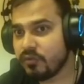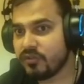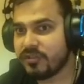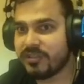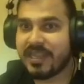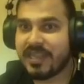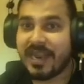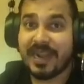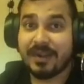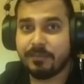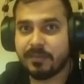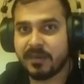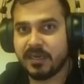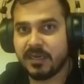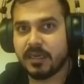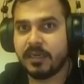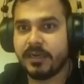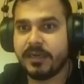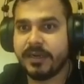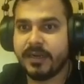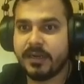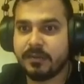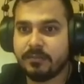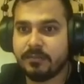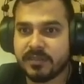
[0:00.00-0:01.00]
that particular
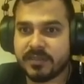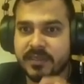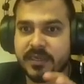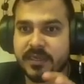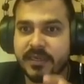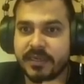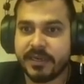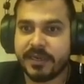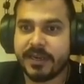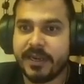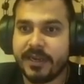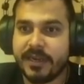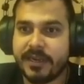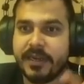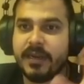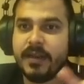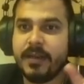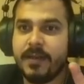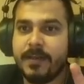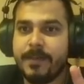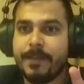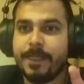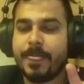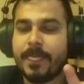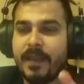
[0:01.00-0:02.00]
database and create it,
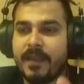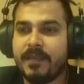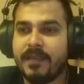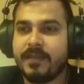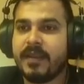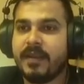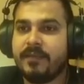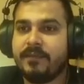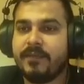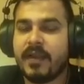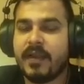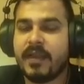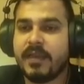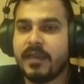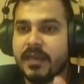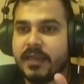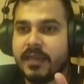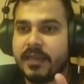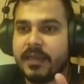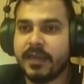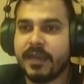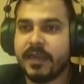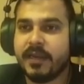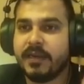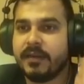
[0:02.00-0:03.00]
and then finally
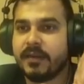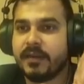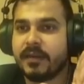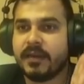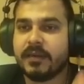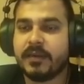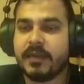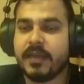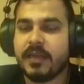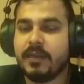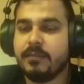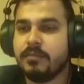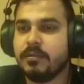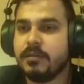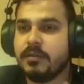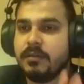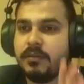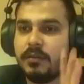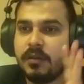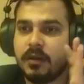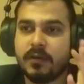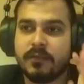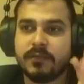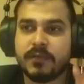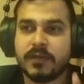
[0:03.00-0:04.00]
create the table
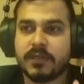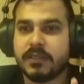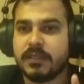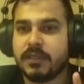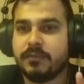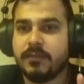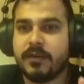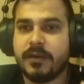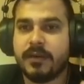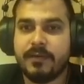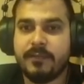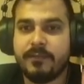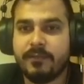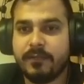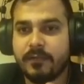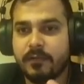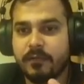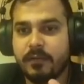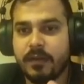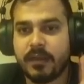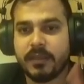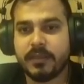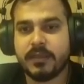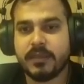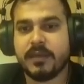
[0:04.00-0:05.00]
of customer
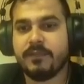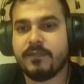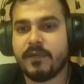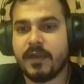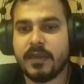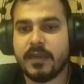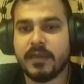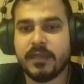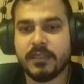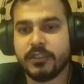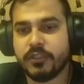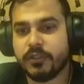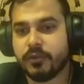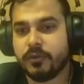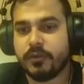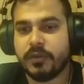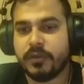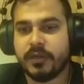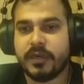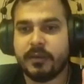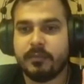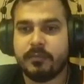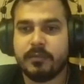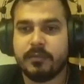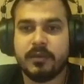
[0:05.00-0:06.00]
info, and then finally show the
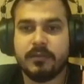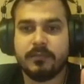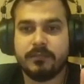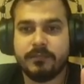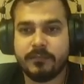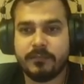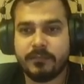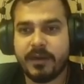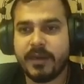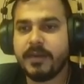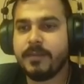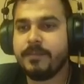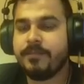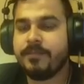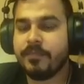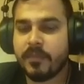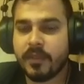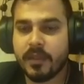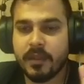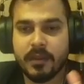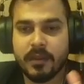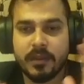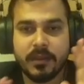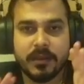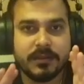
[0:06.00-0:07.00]
table. Right?
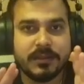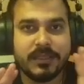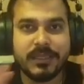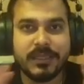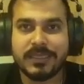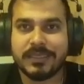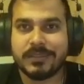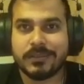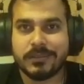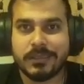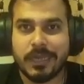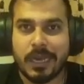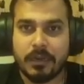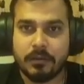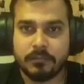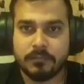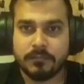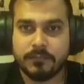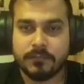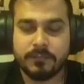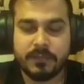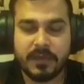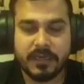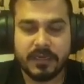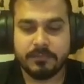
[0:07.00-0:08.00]
This is done.
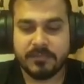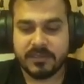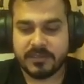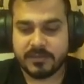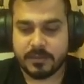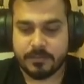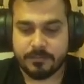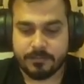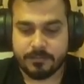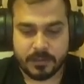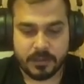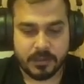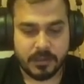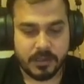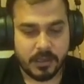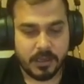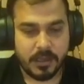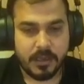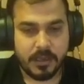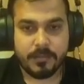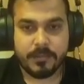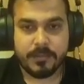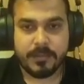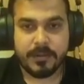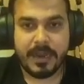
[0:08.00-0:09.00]
Very much simple.
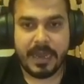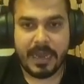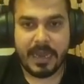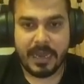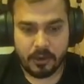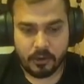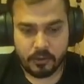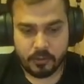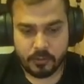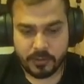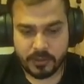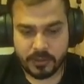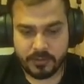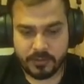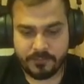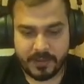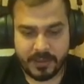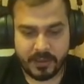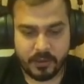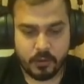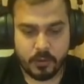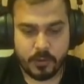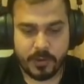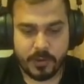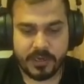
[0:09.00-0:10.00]
Now, if I
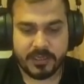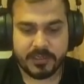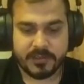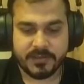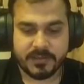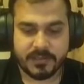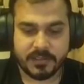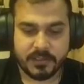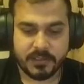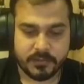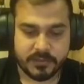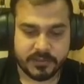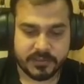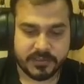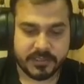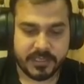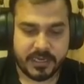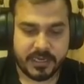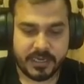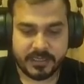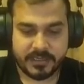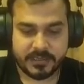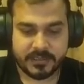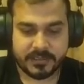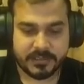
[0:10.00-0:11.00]
go and execute
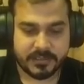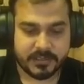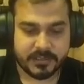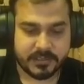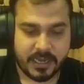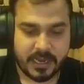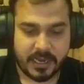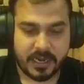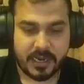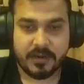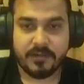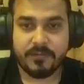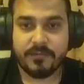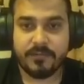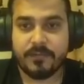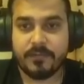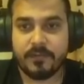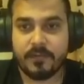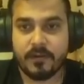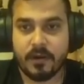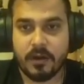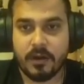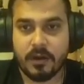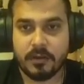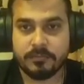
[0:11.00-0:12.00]
select star
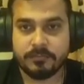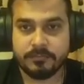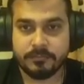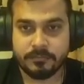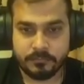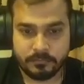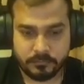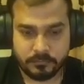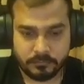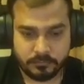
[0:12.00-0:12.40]
from